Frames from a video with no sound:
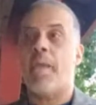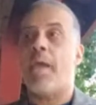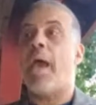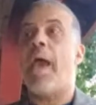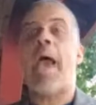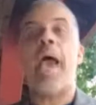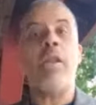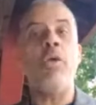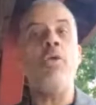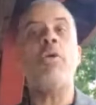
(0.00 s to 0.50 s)

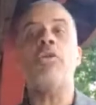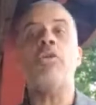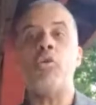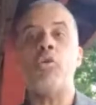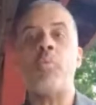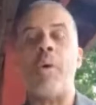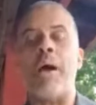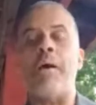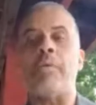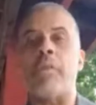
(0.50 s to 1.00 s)
and who can do
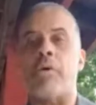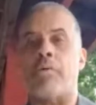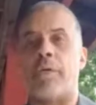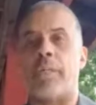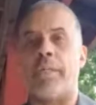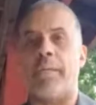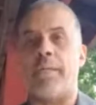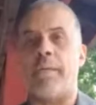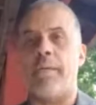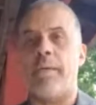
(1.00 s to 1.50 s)
well
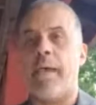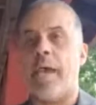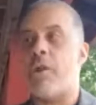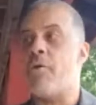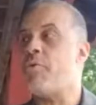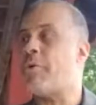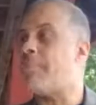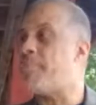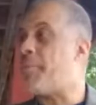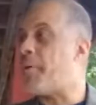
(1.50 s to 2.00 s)
locally, and who
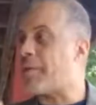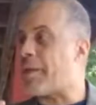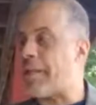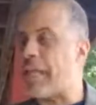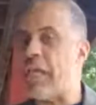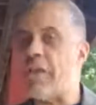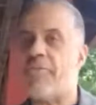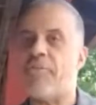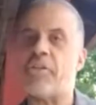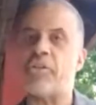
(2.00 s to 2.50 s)
can build out
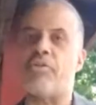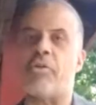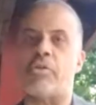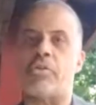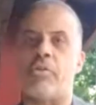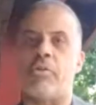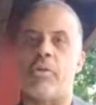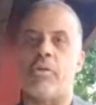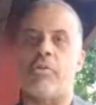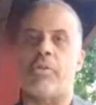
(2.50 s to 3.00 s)

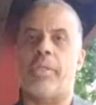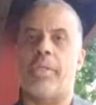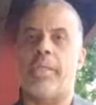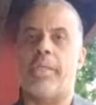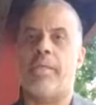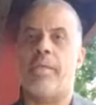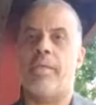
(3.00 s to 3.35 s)
infrastructure locally